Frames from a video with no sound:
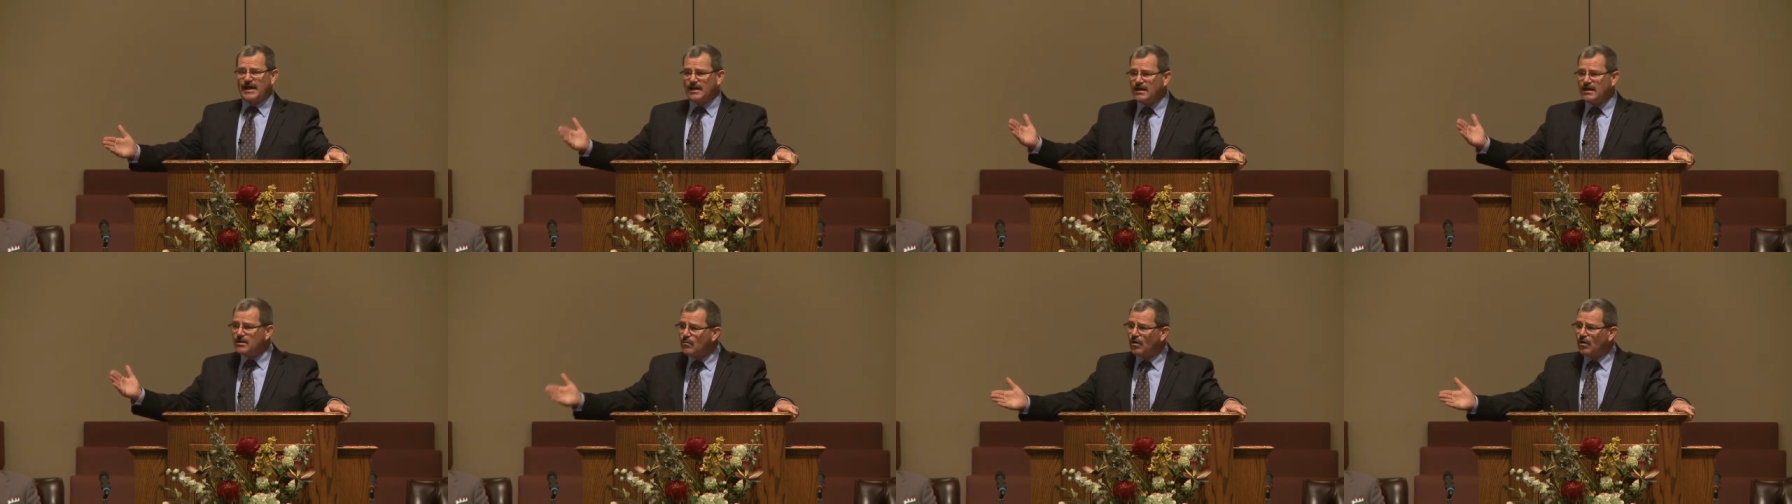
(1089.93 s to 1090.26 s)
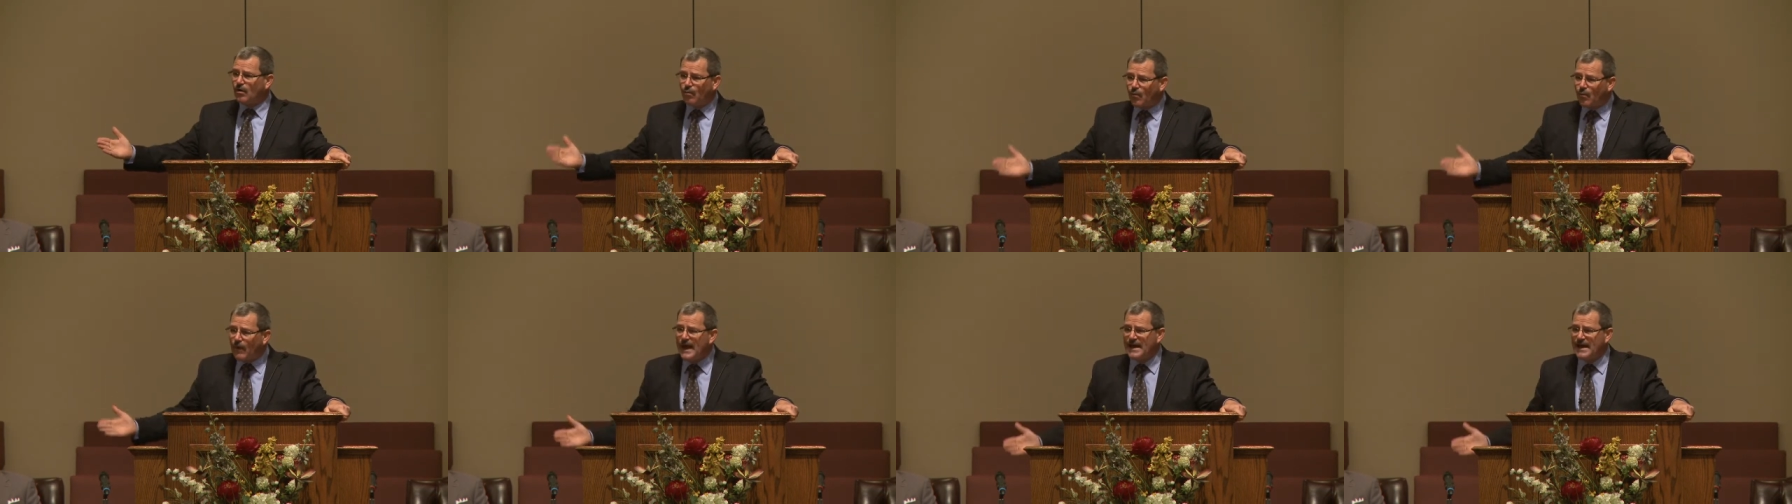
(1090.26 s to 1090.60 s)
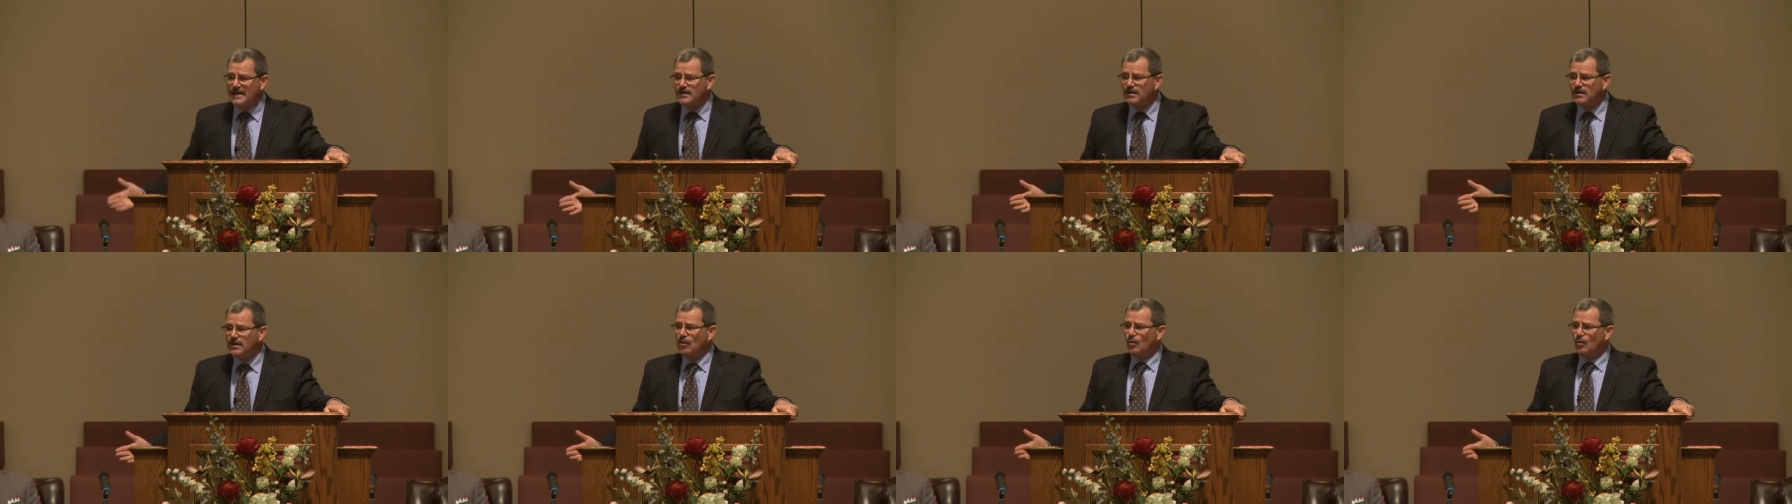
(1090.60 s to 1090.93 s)
He won't wait.
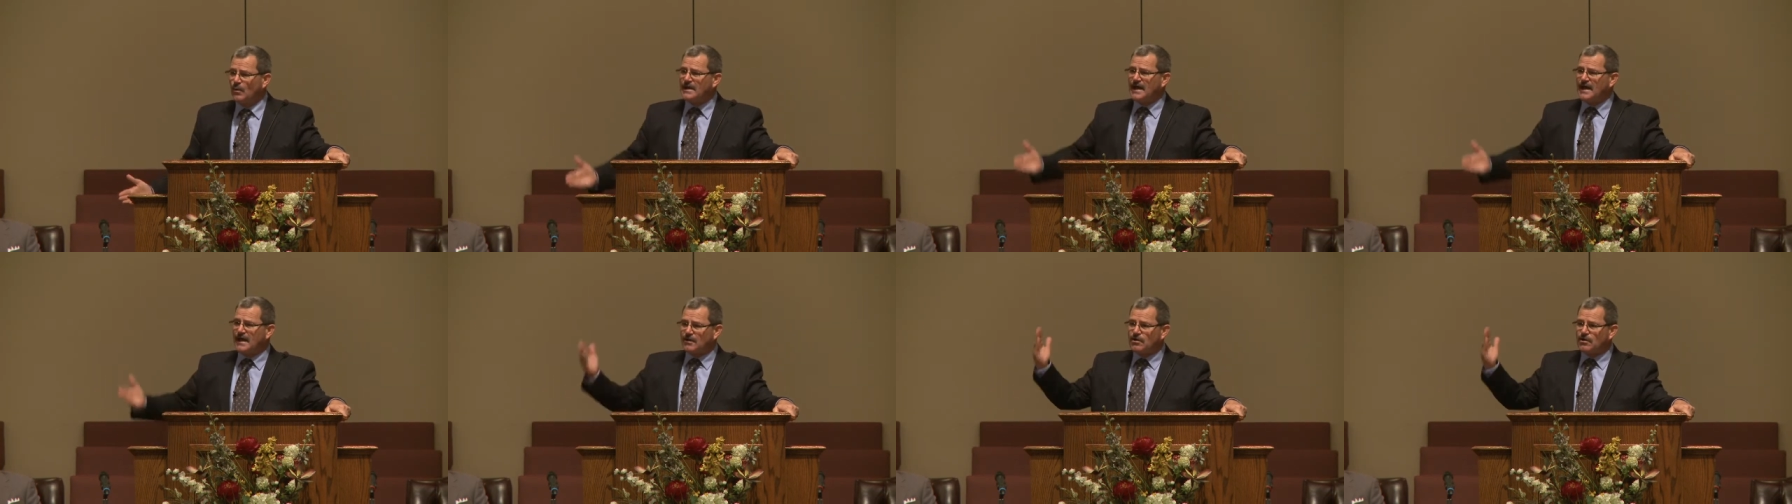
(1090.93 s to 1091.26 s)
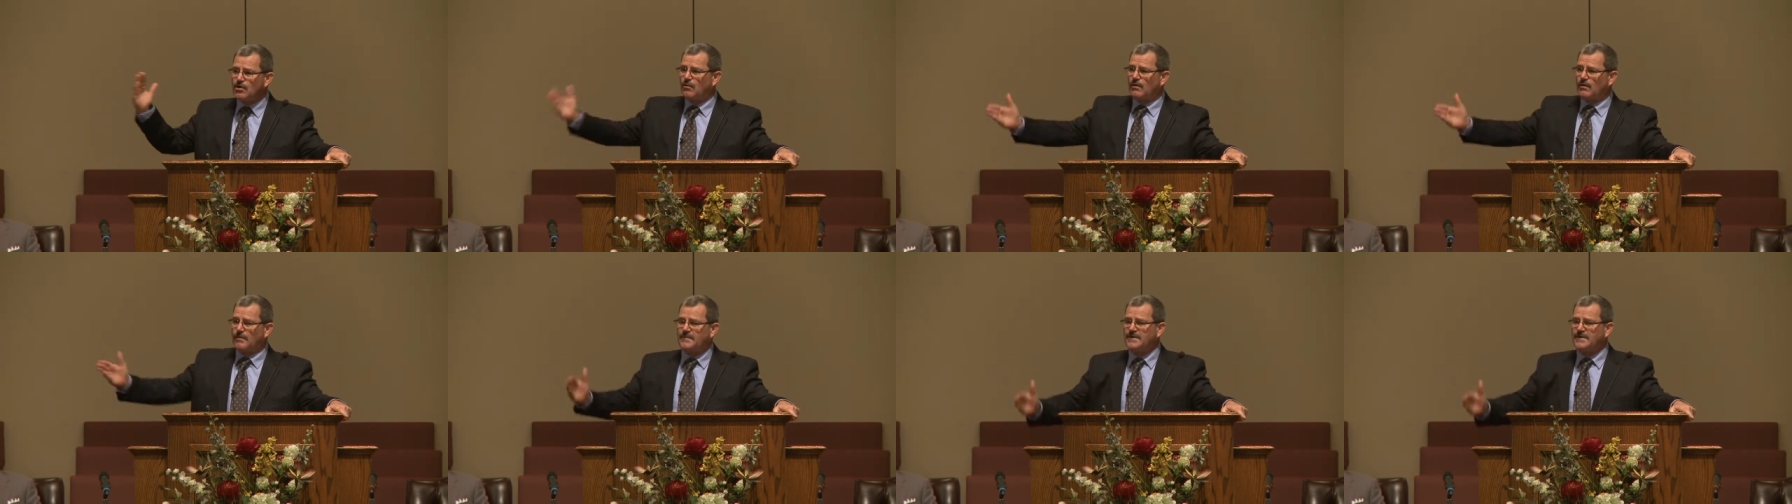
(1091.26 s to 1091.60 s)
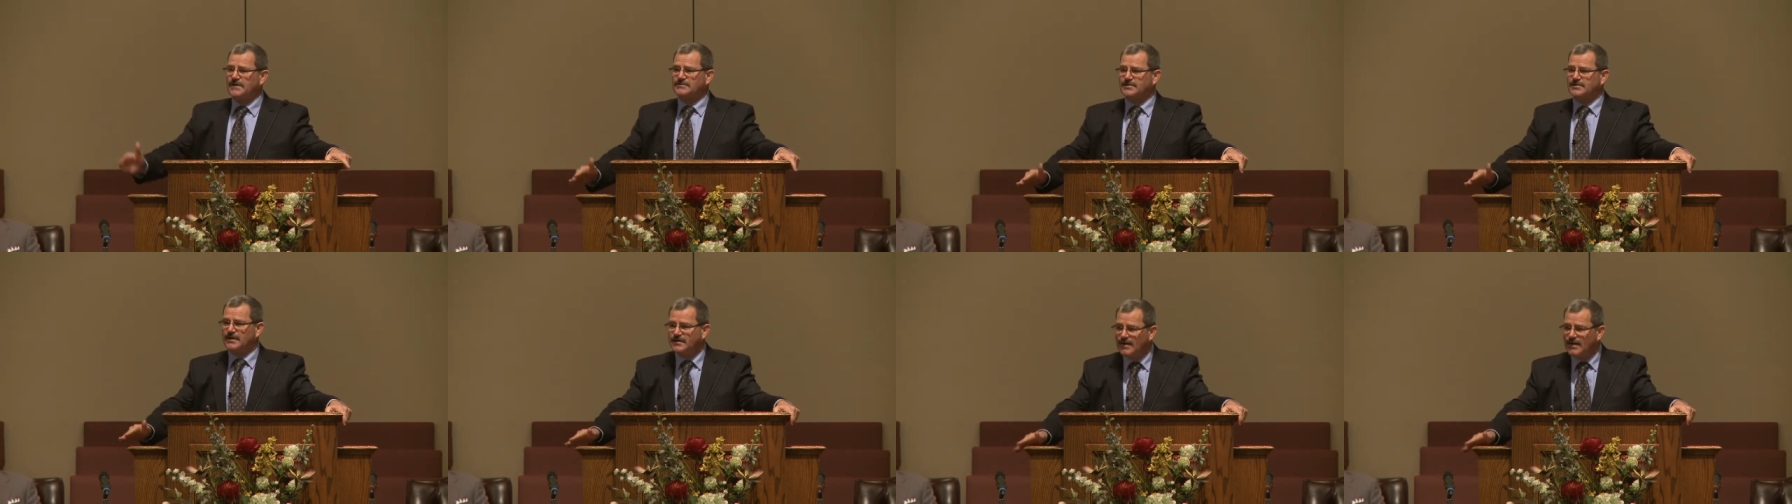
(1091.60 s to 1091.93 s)
We got to go up here
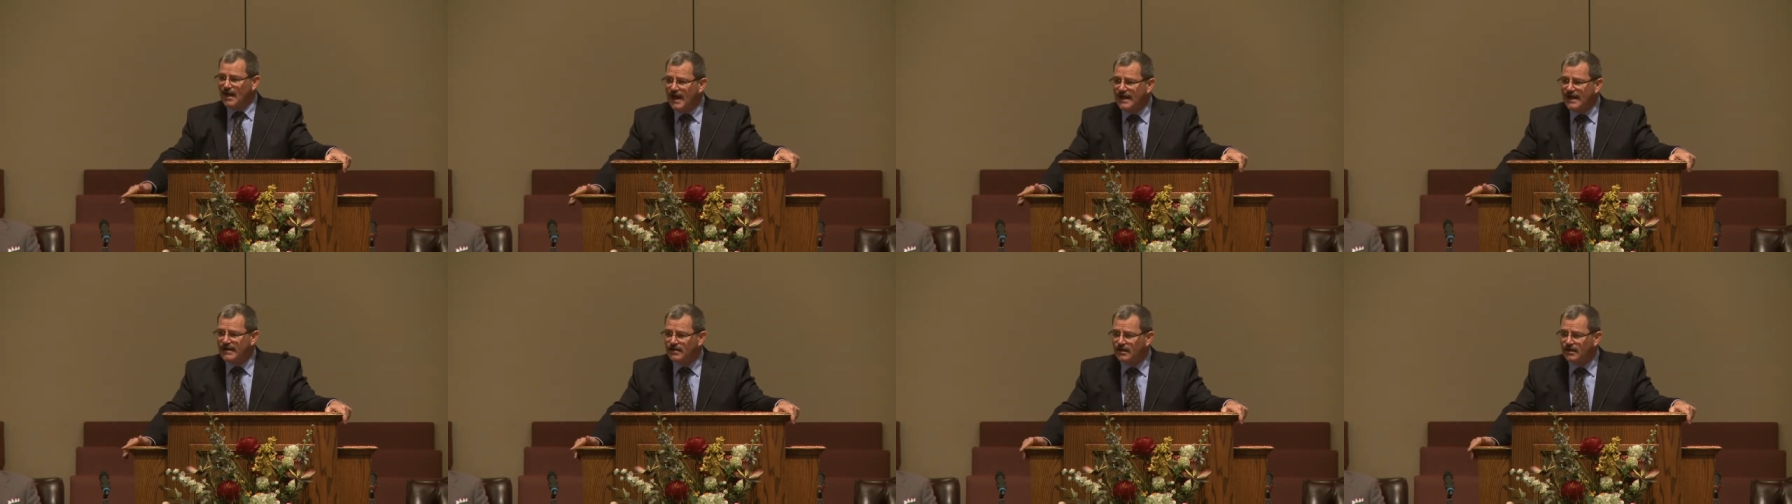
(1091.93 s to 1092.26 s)
tonight.